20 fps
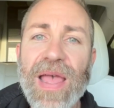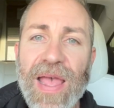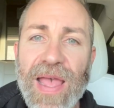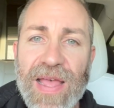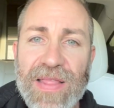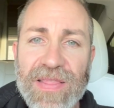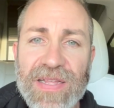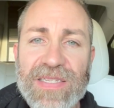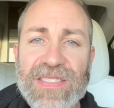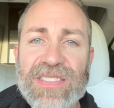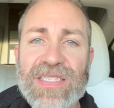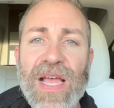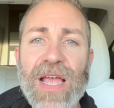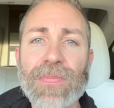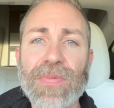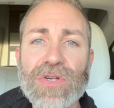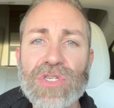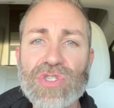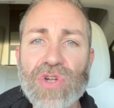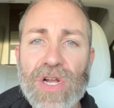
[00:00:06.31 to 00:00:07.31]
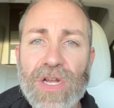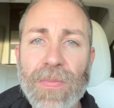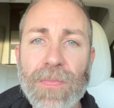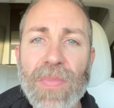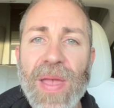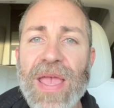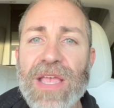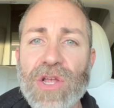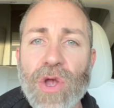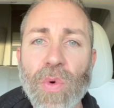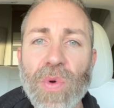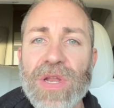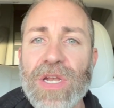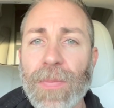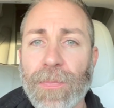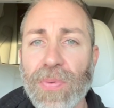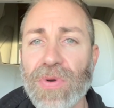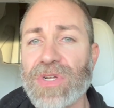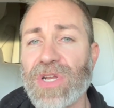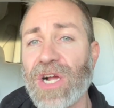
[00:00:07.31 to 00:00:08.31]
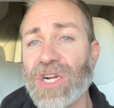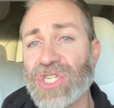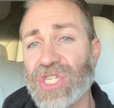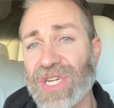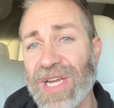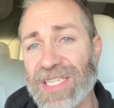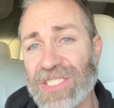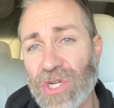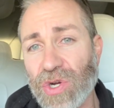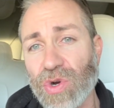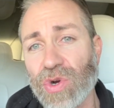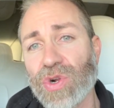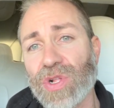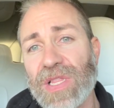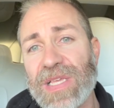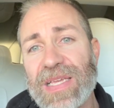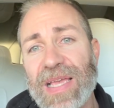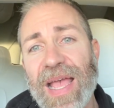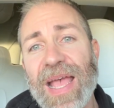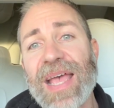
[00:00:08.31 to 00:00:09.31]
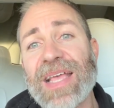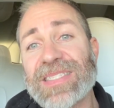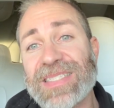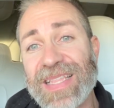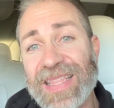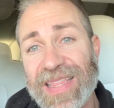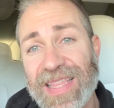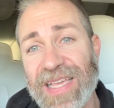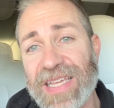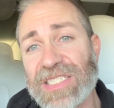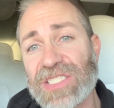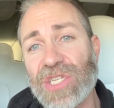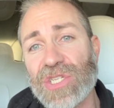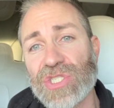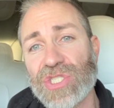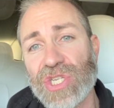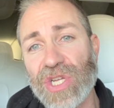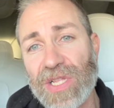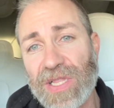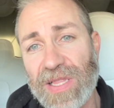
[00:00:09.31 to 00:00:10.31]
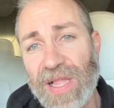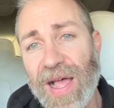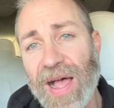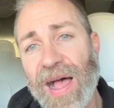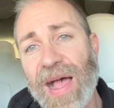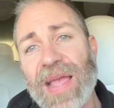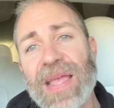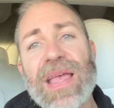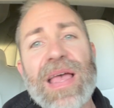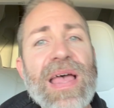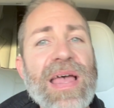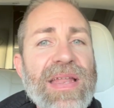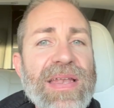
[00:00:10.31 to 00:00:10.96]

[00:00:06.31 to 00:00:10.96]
and the Cybertruck may go into production as early as this July.